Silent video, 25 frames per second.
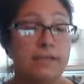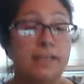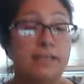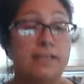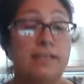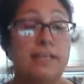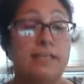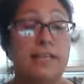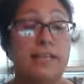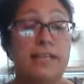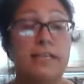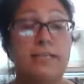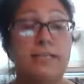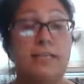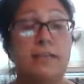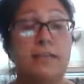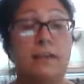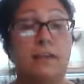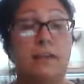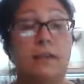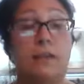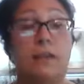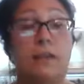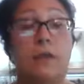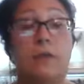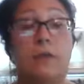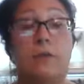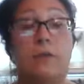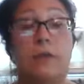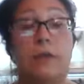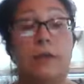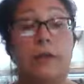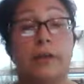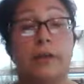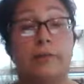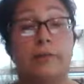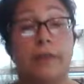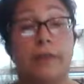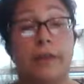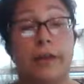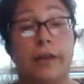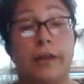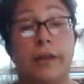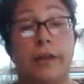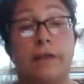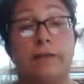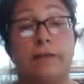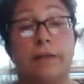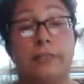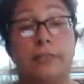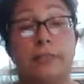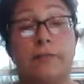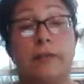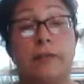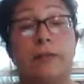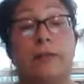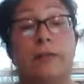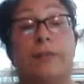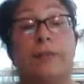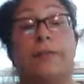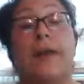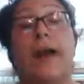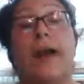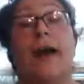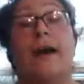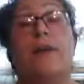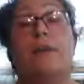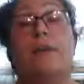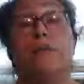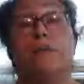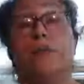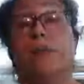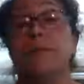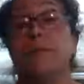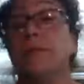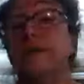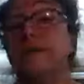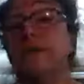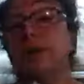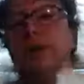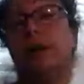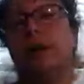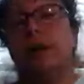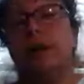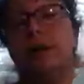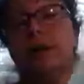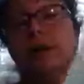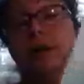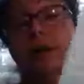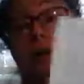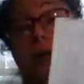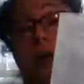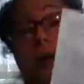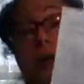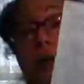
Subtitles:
scented no-cook Play-Doh recipe without cream of tartar.